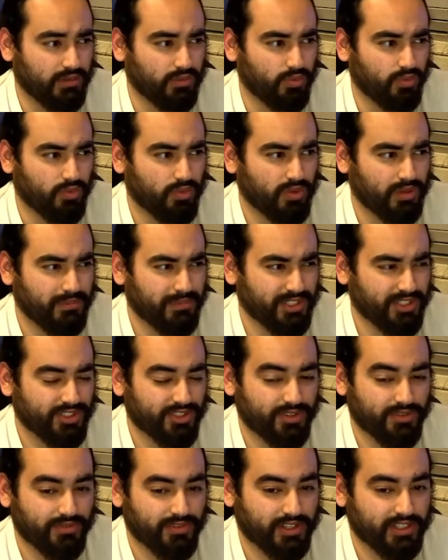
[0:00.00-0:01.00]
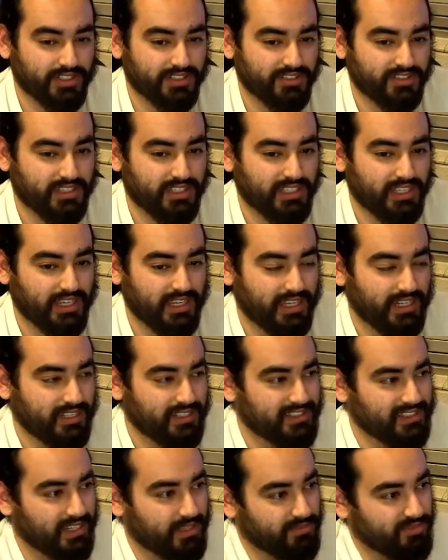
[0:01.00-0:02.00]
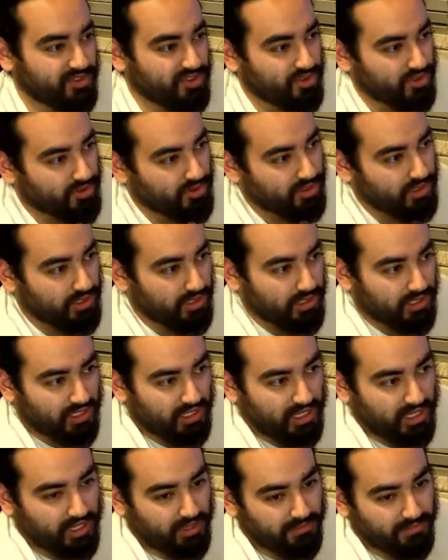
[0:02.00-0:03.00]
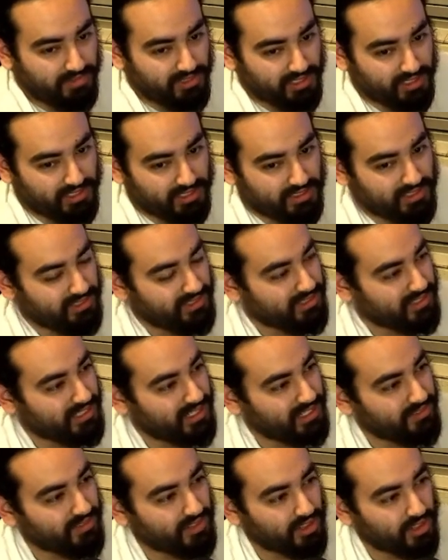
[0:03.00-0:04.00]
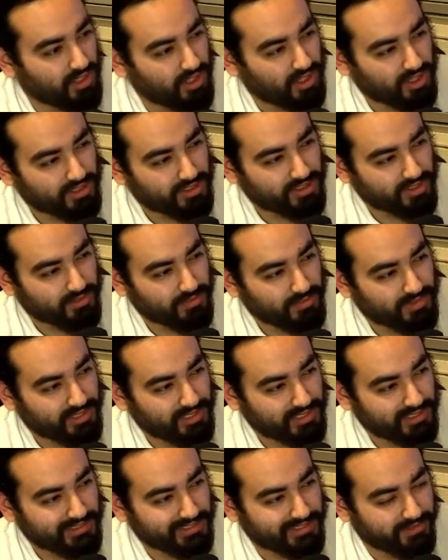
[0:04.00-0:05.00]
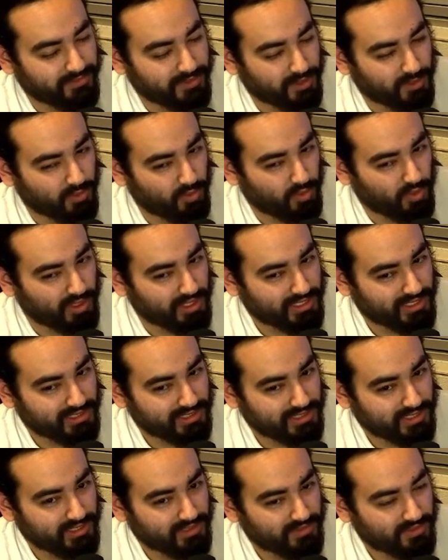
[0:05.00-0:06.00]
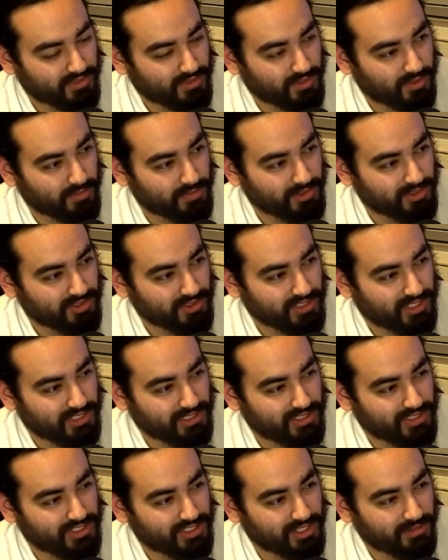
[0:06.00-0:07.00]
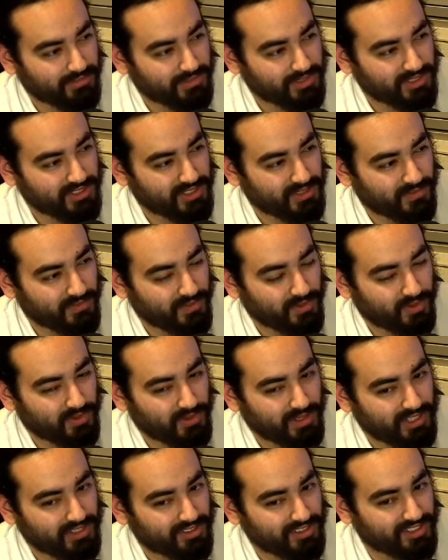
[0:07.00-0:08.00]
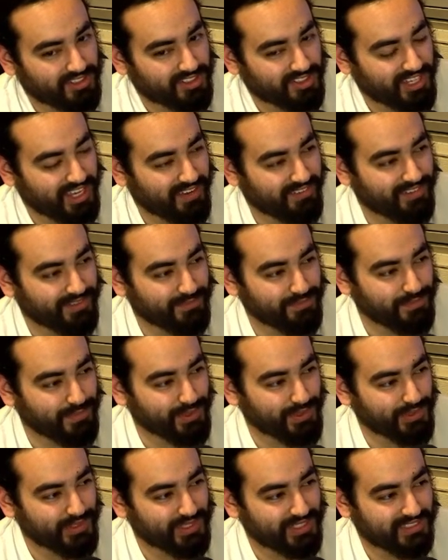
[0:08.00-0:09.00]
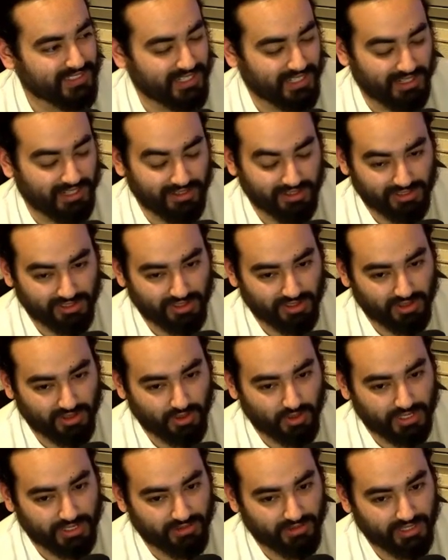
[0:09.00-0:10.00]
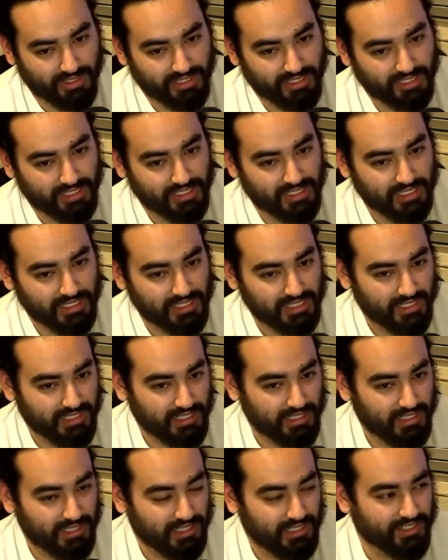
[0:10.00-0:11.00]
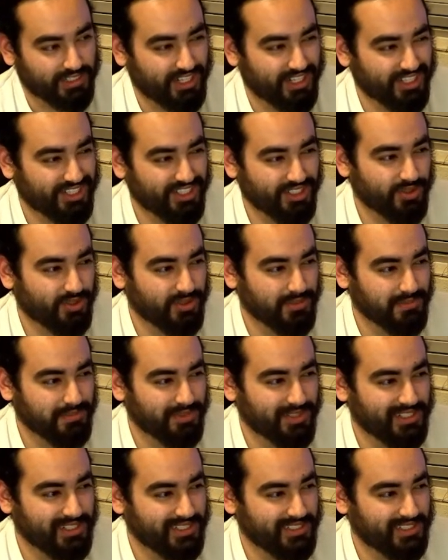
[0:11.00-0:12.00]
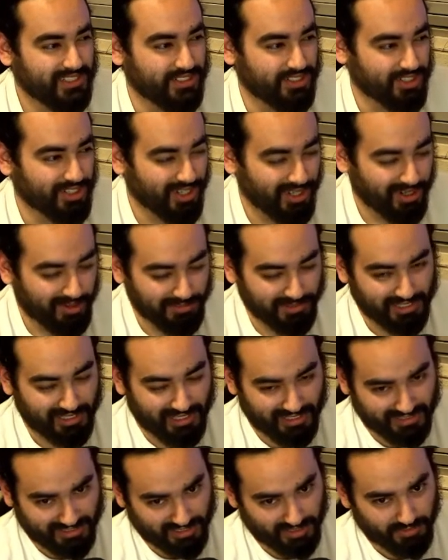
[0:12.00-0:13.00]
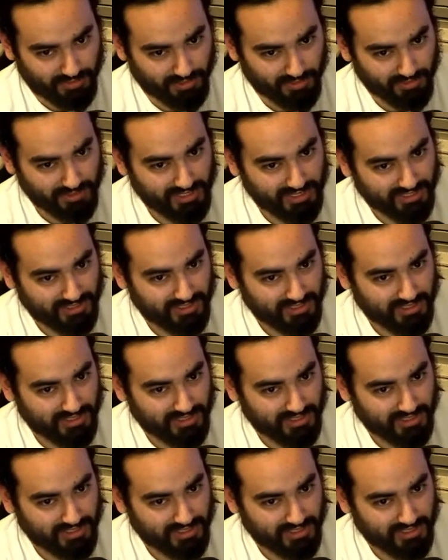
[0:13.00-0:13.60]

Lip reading: I'm not sure if we're going to see that anytime soon. I'm thinking this is kind of a long-term thing, because they've been wanting to give Scorpio Sky the championship for a while. They just haven't built his character quite right yet. And they're actually doing a pretty decent job in the last couple weeks.